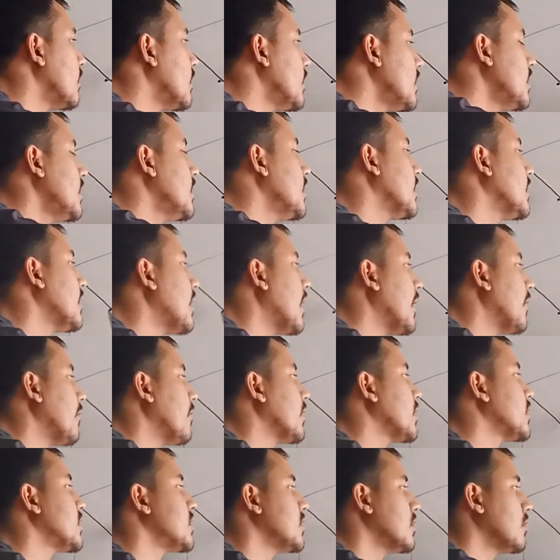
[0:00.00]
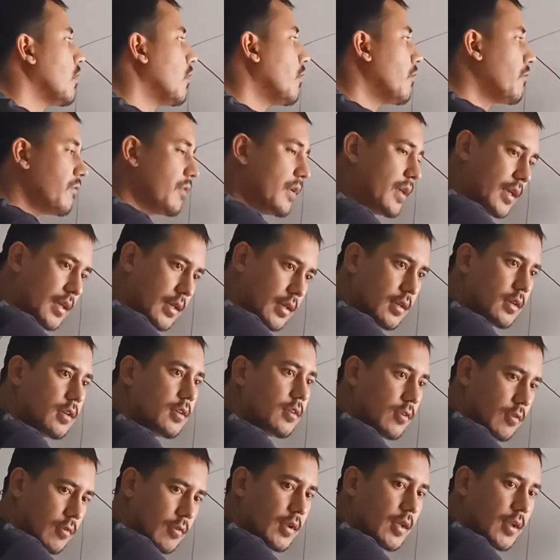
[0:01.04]
in a direction of A,
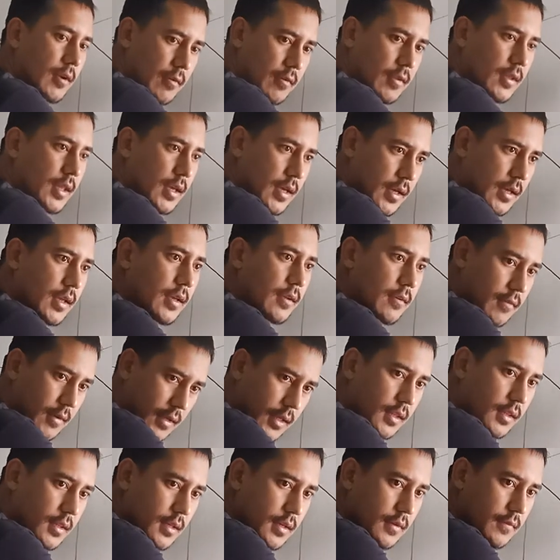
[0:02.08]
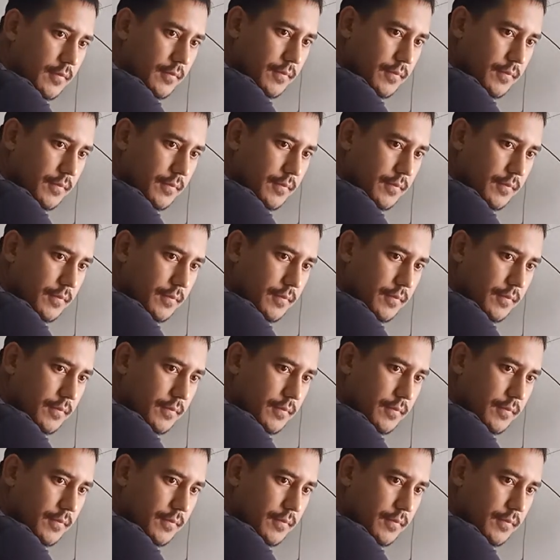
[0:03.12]
your area A, right?